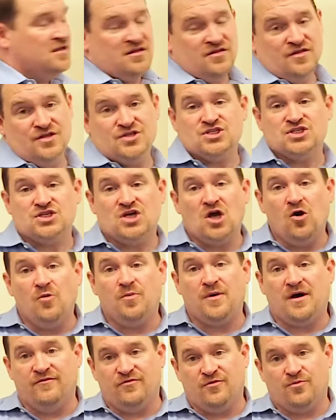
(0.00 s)
the
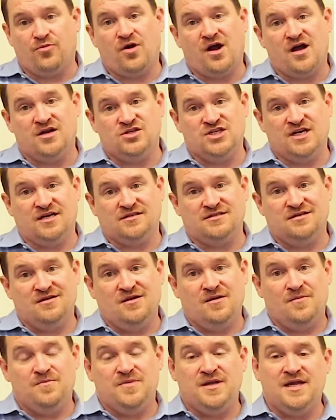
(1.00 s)
scope of a project,
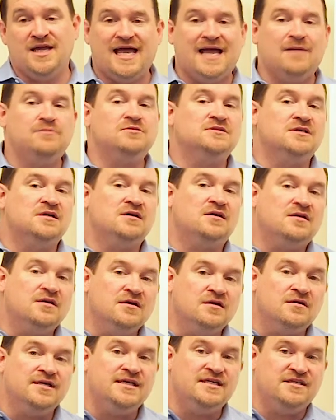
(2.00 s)
being able to
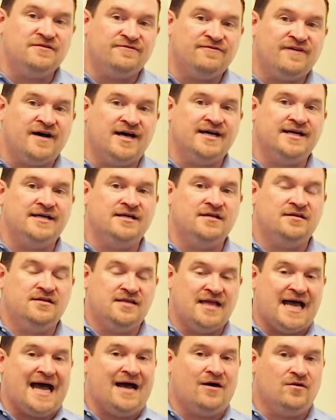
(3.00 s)
clearly define
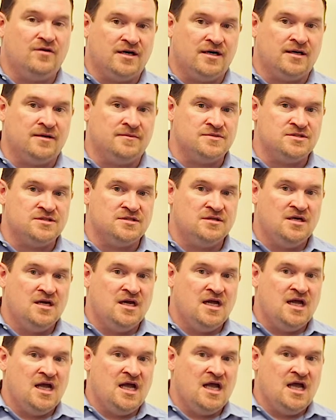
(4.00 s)
the outcomes.
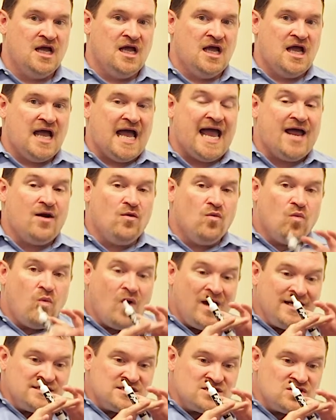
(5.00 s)
And
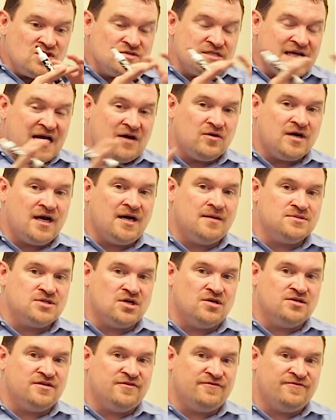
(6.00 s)
once those outcomes
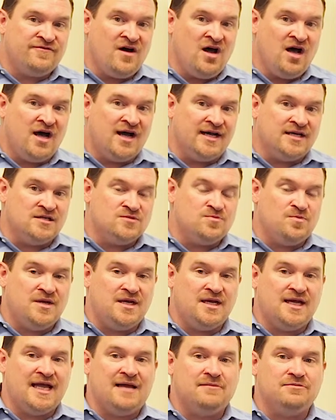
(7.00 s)
are defined,
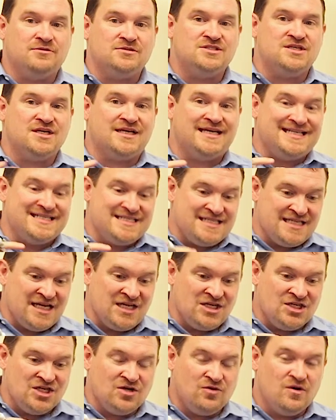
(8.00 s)
being able to
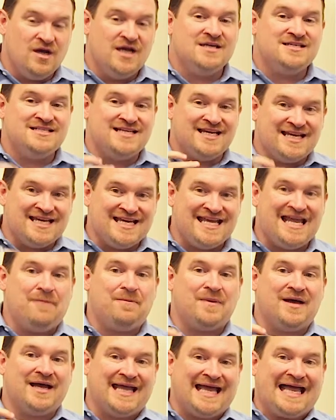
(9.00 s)
continue to
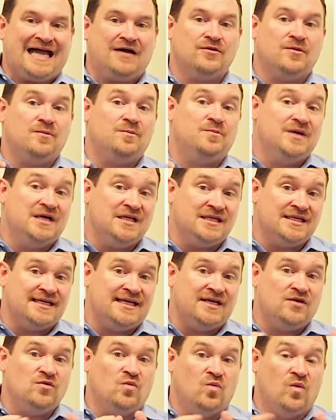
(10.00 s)
keep
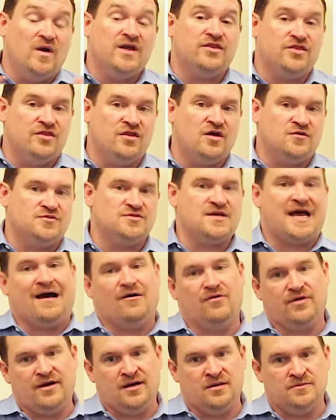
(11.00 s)
accountability with those
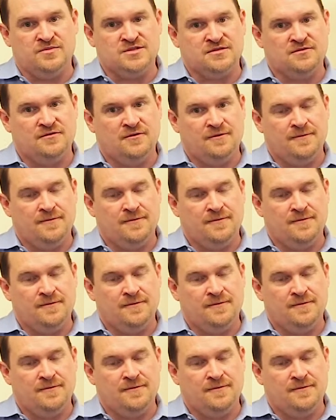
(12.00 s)
outcomes.